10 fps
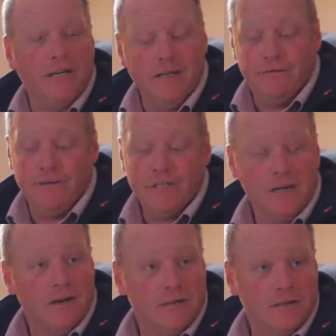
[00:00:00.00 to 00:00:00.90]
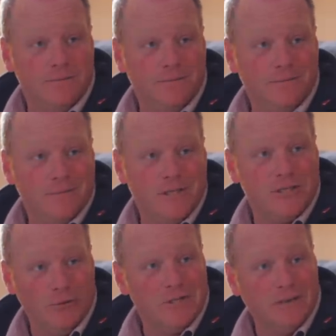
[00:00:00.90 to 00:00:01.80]
It's actually for slugs,
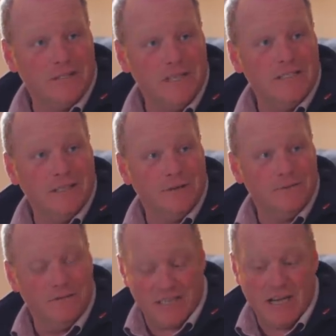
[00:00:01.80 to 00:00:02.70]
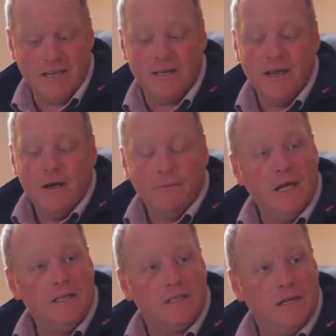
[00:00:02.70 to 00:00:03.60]
to stop slugs eating yeah. the seed,
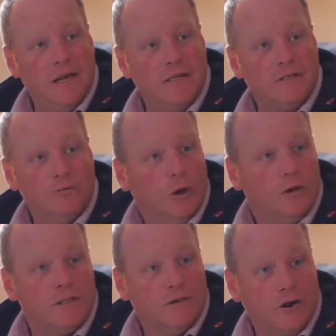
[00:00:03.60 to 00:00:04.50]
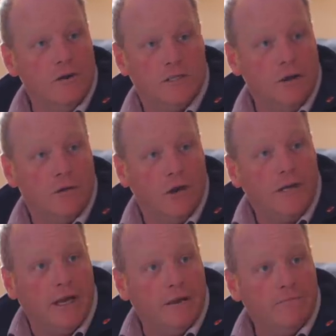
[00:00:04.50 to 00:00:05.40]
but it's, it's rooks and crows don't
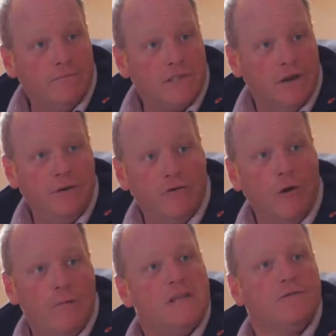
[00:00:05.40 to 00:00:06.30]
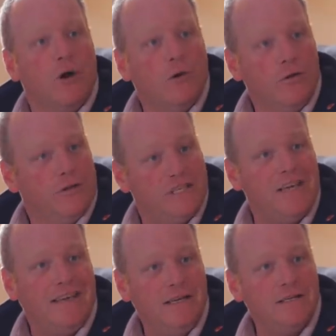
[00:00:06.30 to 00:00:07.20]
like it. So if you've got Mesurol on
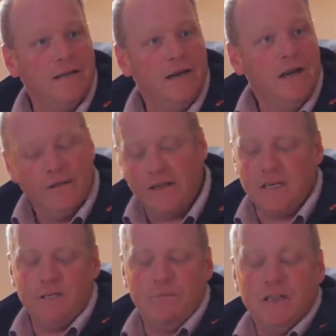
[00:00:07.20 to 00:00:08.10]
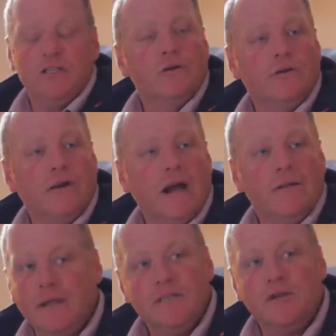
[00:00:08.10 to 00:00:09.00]
the seed, they tend to pick two or
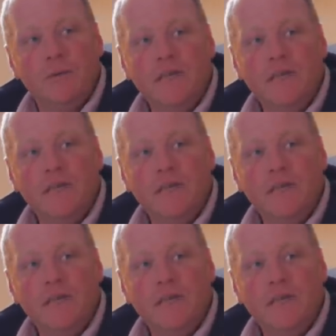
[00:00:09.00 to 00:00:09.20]
three out, then